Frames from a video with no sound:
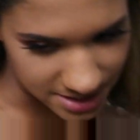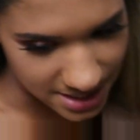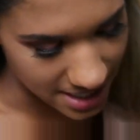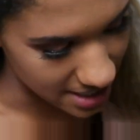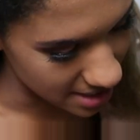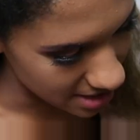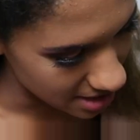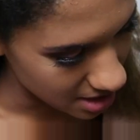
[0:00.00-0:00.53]
is
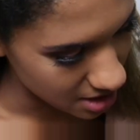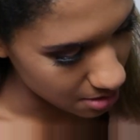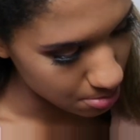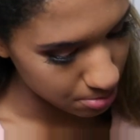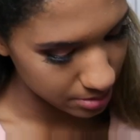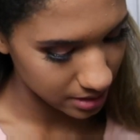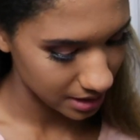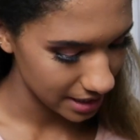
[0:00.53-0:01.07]
a
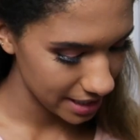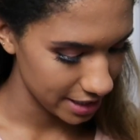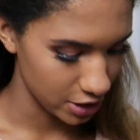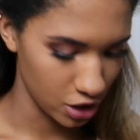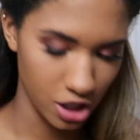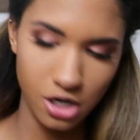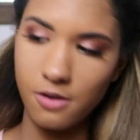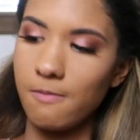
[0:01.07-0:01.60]

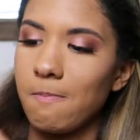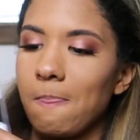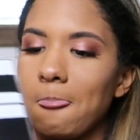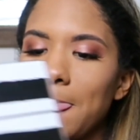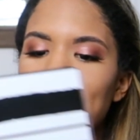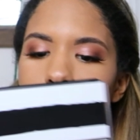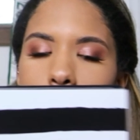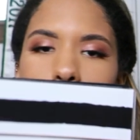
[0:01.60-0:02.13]
planner.
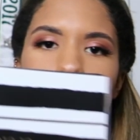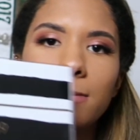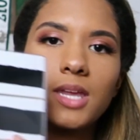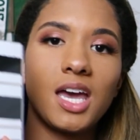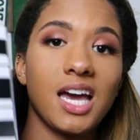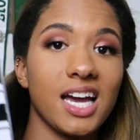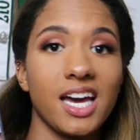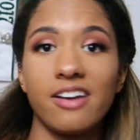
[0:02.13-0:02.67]

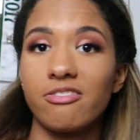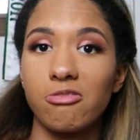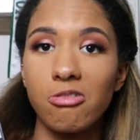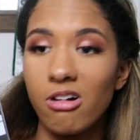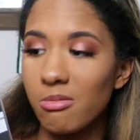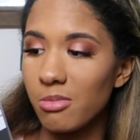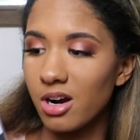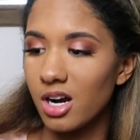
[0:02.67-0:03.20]
I got it
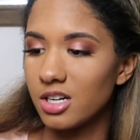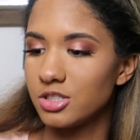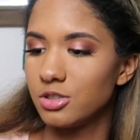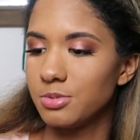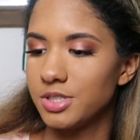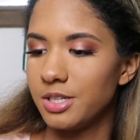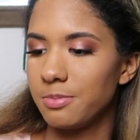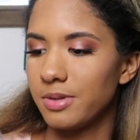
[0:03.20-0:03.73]
from Walmart,
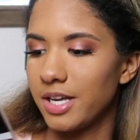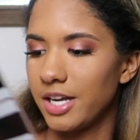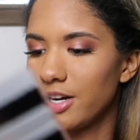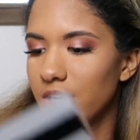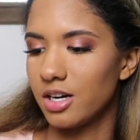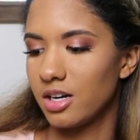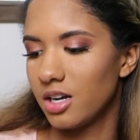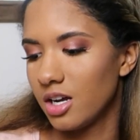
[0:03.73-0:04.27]
super cheap
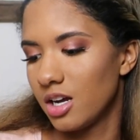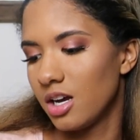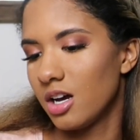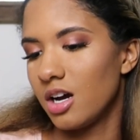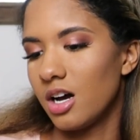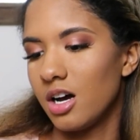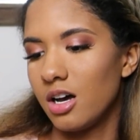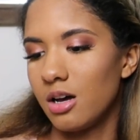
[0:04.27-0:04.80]
planner.
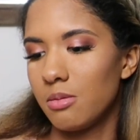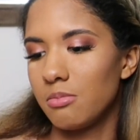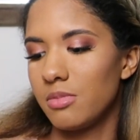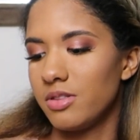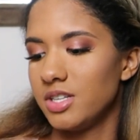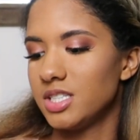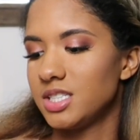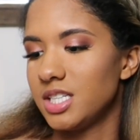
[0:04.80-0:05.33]

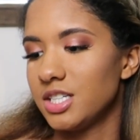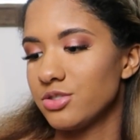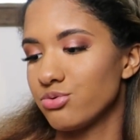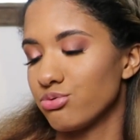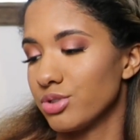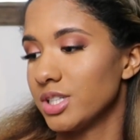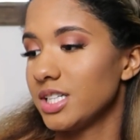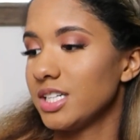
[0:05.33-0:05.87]
These
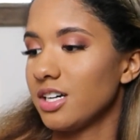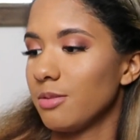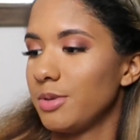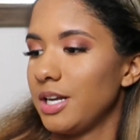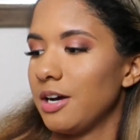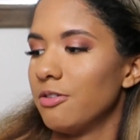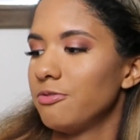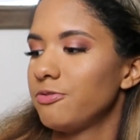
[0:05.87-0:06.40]
things really come
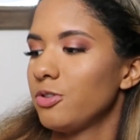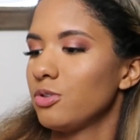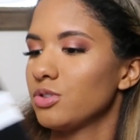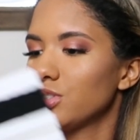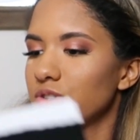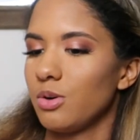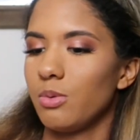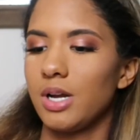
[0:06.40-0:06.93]
in
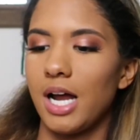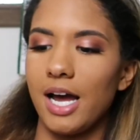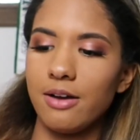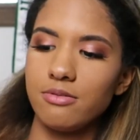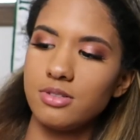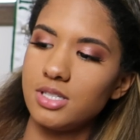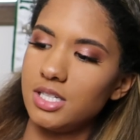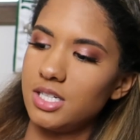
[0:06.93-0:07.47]
helpful. So what
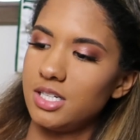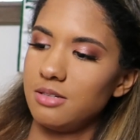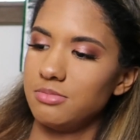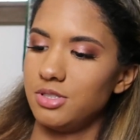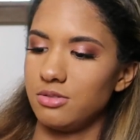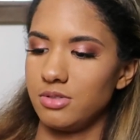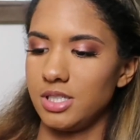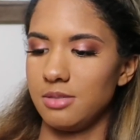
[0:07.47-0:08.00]
I ended
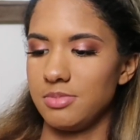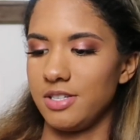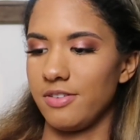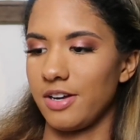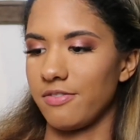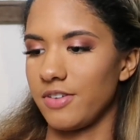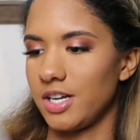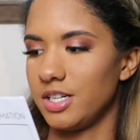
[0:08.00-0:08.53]
up doing, let me see
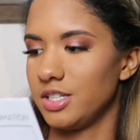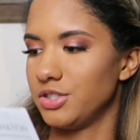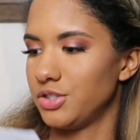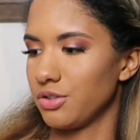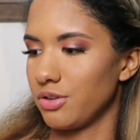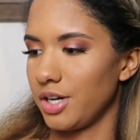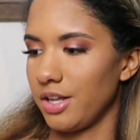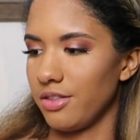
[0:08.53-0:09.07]
if I can find it,
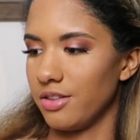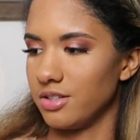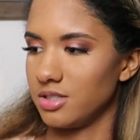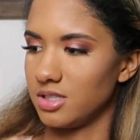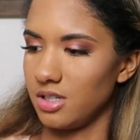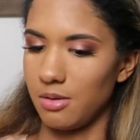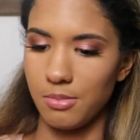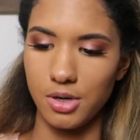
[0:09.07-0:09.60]
during the
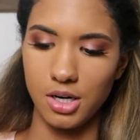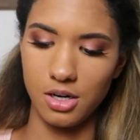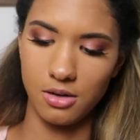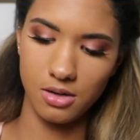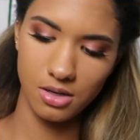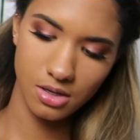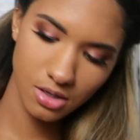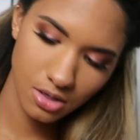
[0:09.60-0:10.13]
summer,